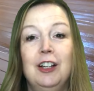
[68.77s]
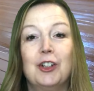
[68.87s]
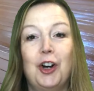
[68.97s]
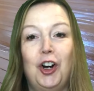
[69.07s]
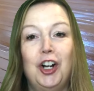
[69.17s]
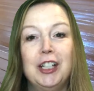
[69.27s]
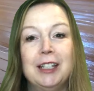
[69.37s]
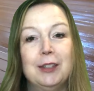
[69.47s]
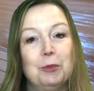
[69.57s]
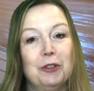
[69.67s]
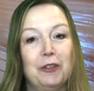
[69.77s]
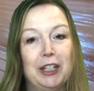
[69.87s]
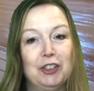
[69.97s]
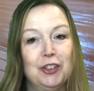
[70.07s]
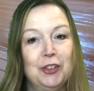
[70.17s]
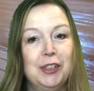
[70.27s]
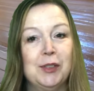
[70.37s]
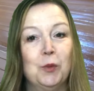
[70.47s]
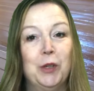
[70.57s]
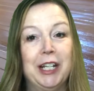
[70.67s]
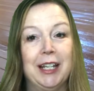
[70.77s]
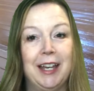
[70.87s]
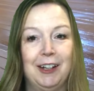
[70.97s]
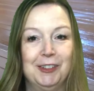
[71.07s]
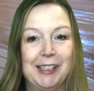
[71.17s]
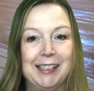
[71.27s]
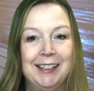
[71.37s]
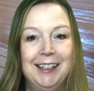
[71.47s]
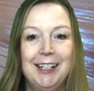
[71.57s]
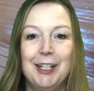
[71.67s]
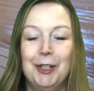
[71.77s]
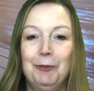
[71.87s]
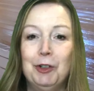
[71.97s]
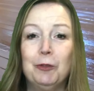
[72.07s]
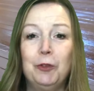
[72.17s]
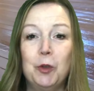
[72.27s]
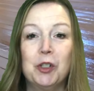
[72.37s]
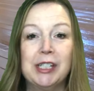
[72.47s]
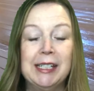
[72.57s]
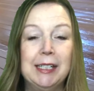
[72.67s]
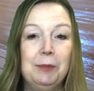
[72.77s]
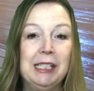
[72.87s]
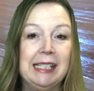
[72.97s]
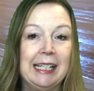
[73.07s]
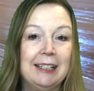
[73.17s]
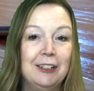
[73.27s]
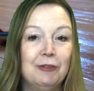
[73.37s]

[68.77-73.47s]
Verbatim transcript: call in the professionals when it counts. If your floors need to be sanded and